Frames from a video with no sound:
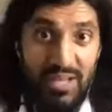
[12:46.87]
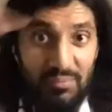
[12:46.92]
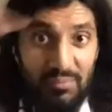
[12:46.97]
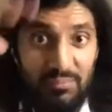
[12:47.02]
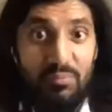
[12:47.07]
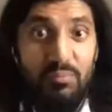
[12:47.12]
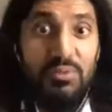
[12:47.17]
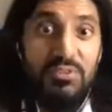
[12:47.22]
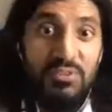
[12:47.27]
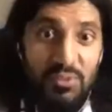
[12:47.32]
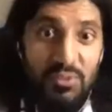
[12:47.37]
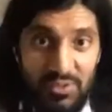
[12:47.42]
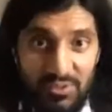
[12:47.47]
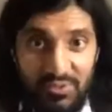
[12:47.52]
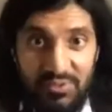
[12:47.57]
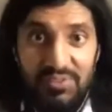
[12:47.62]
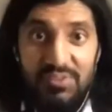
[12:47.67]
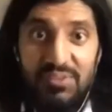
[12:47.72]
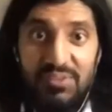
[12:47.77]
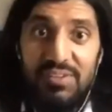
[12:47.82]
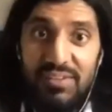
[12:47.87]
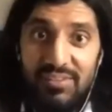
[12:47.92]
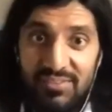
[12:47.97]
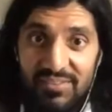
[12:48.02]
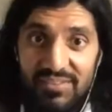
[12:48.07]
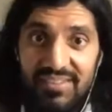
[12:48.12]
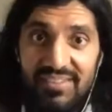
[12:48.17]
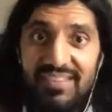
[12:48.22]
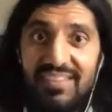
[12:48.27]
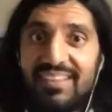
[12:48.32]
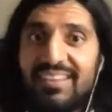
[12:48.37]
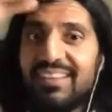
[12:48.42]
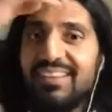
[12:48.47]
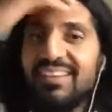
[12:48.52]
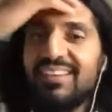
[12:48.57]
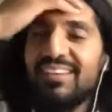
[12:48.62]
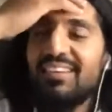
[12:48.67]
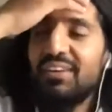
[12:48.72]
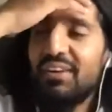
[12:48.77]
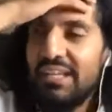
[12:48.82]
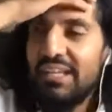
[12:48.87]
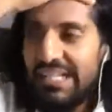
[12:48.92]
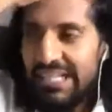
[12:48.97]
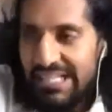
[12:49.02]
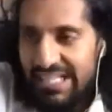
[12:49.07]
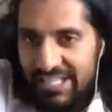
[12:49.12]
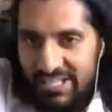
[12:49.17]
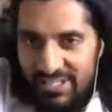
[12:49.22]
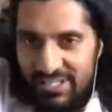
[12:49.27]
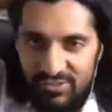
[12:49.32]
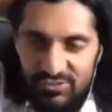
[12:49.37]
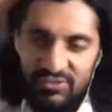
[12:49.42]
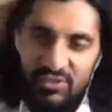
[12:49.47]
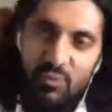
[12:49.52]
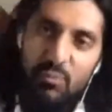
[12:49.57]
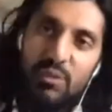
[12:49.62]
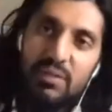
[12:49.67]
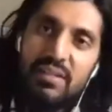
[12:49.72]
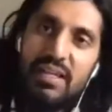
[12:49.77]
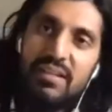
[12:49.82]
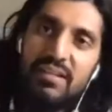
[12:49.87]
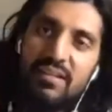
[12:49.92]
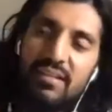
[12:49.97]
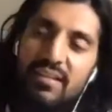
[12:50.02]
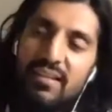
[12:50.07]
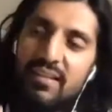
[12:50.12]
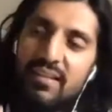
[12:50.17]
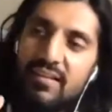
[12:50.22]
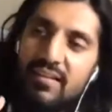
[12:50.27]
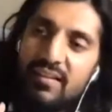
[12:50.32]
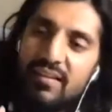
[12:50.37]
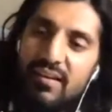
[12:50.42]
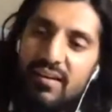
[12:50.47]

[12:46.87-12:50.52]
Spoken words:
what's going on here now, right? So when they did,